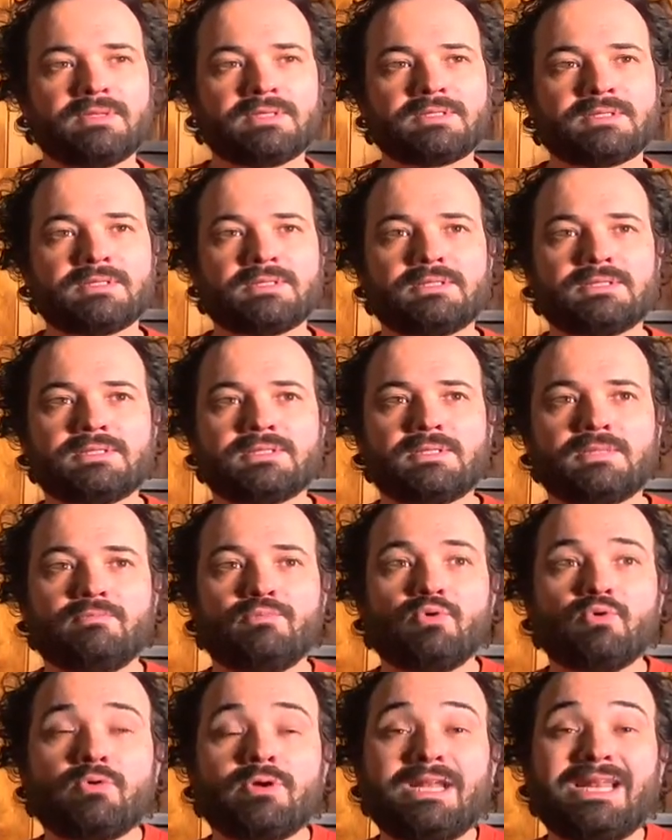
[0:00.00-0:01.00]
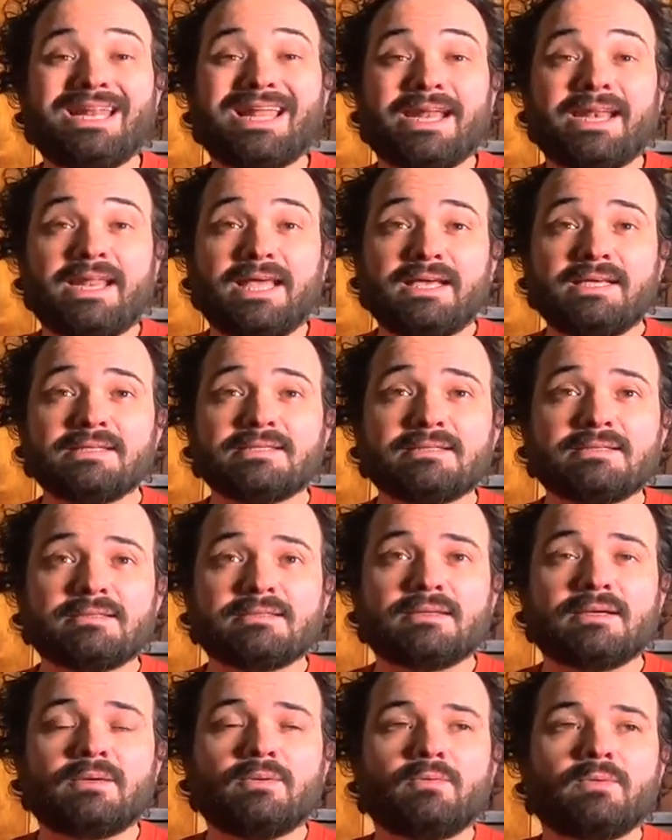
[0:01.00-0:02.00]
This is the brewery
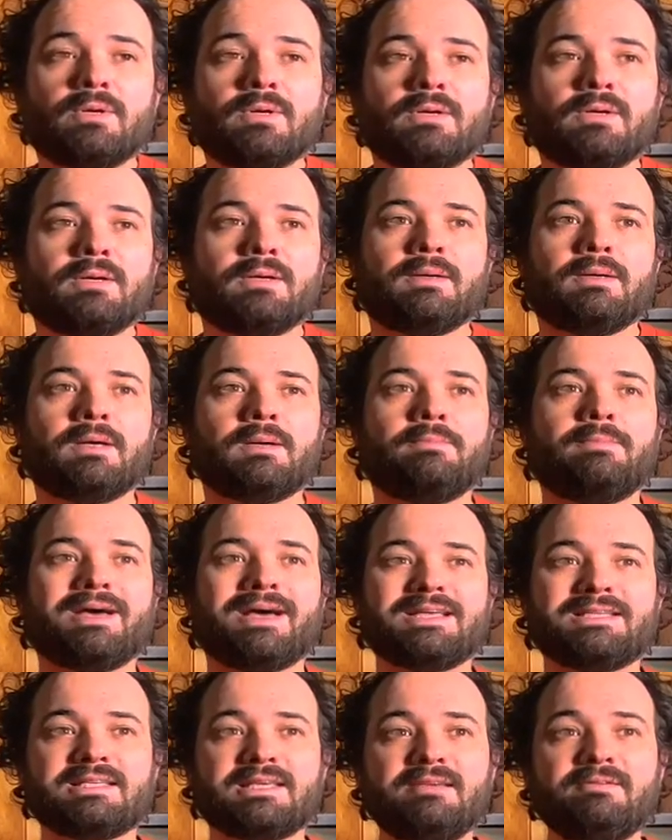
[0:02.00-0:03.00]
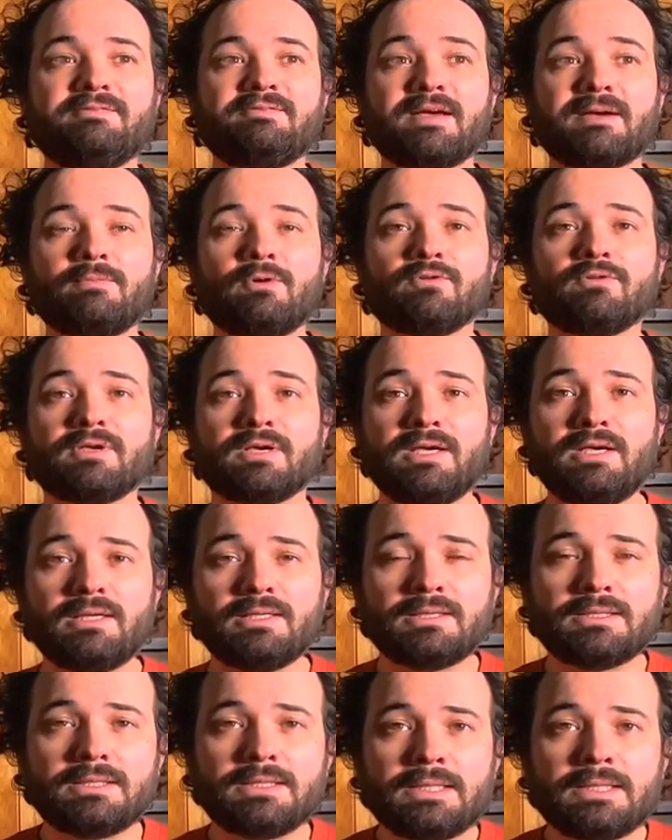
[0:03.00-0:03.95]
L'Annexe and we're a, a brasserie fermenterie,